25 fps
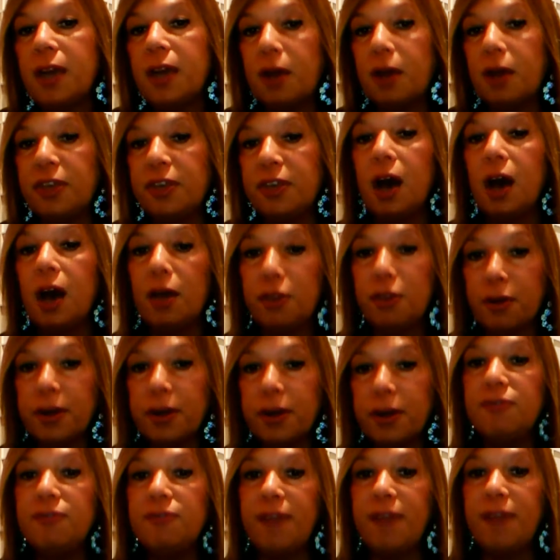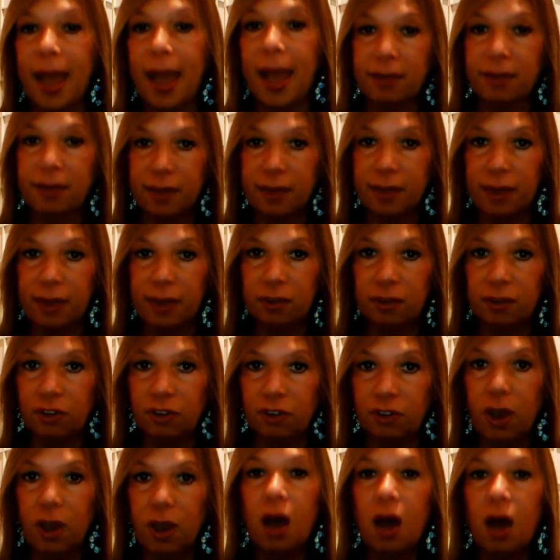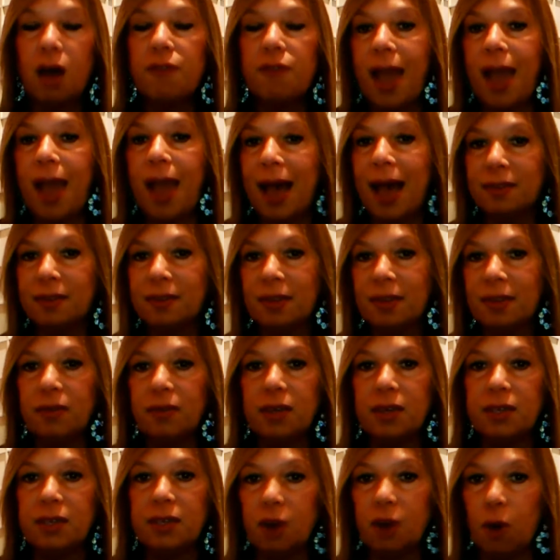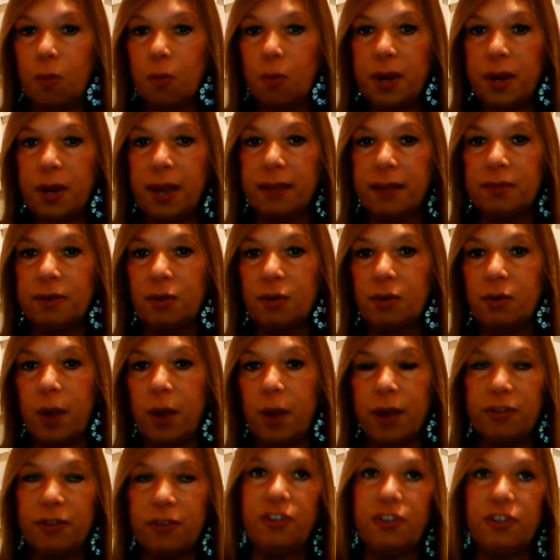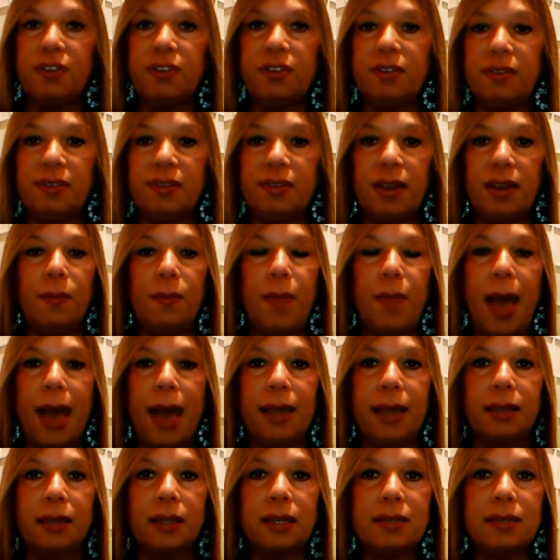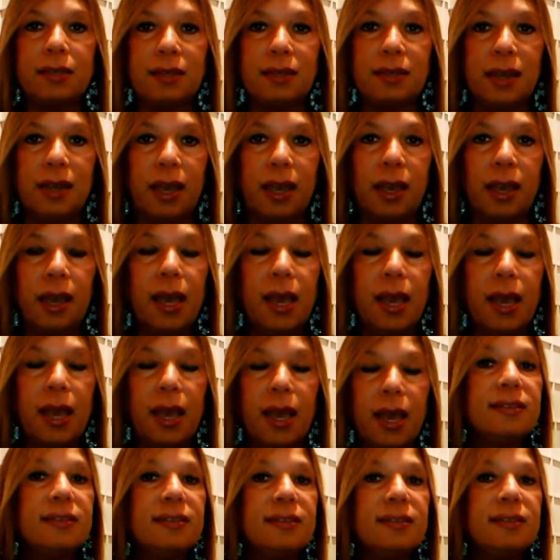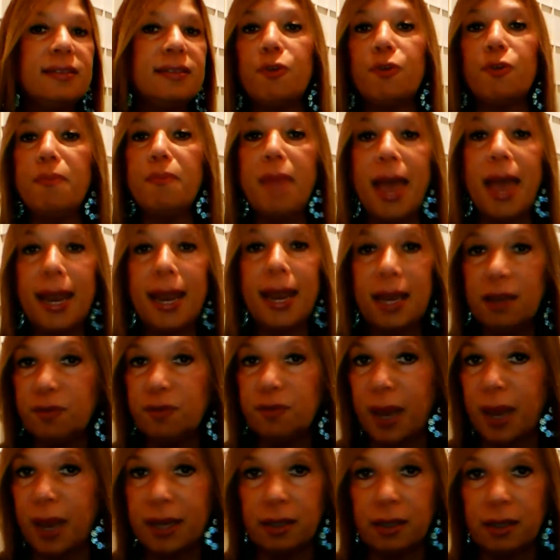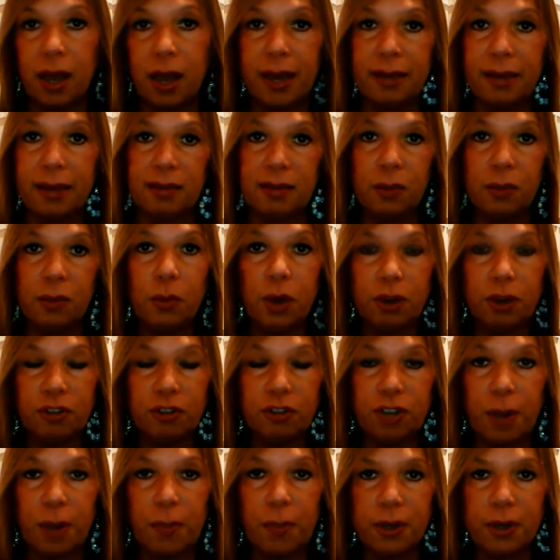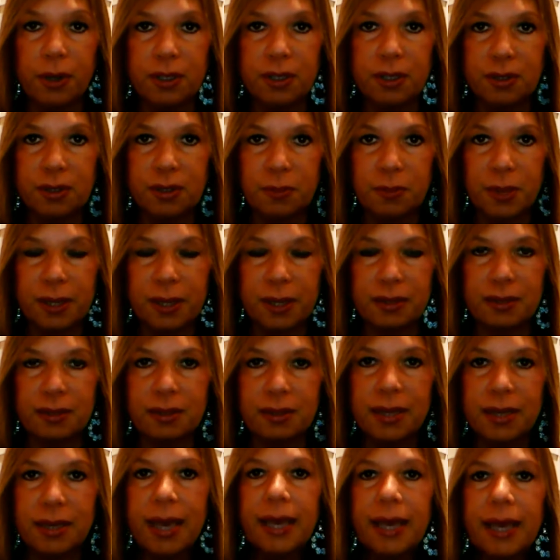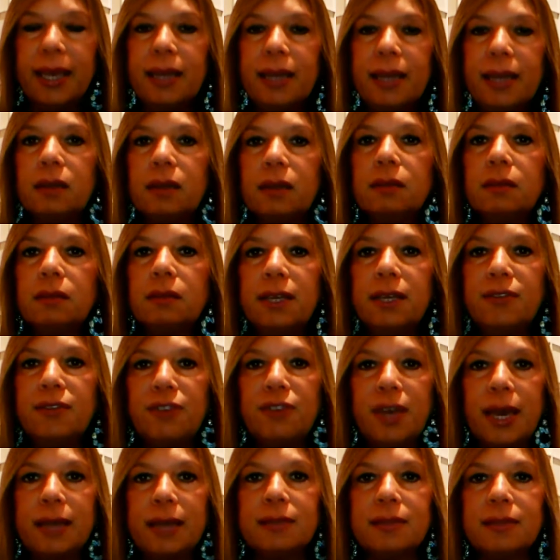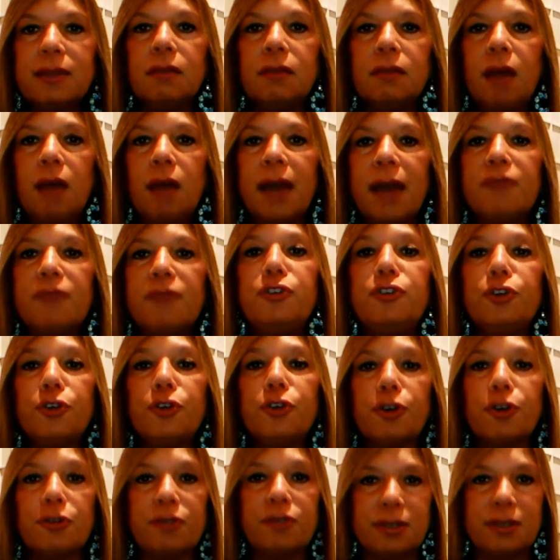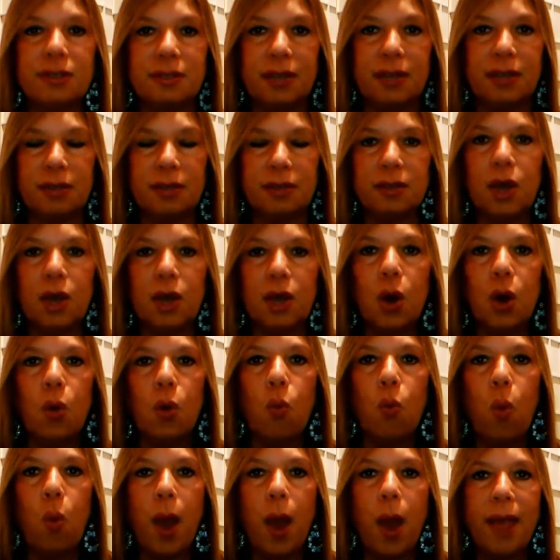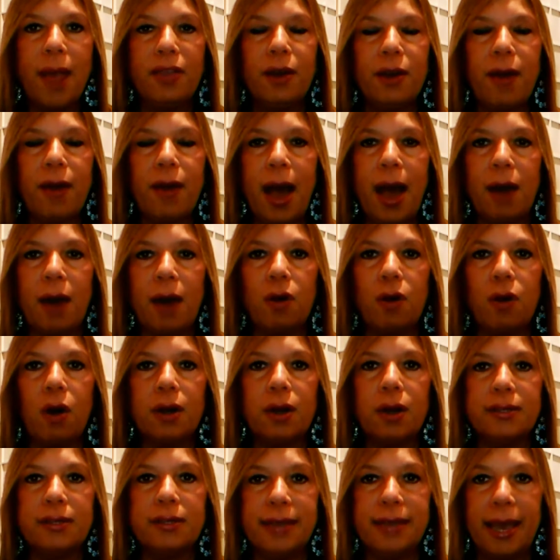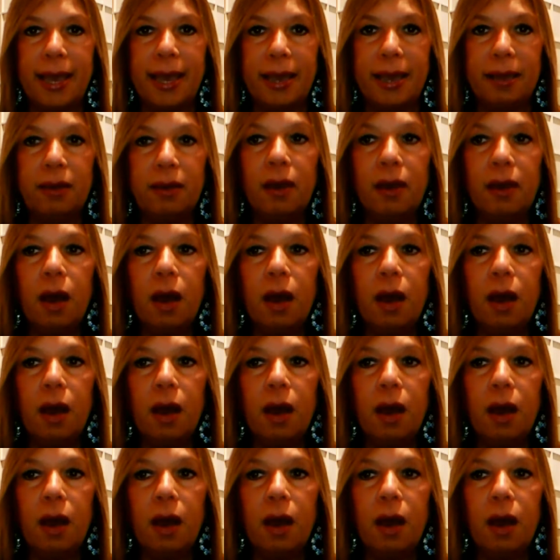The other advantage of asking these open-ended questions and sitting back and listening is that for many of my clients and workshop participants, it alleviates a lot of nervousness when they're out on a date,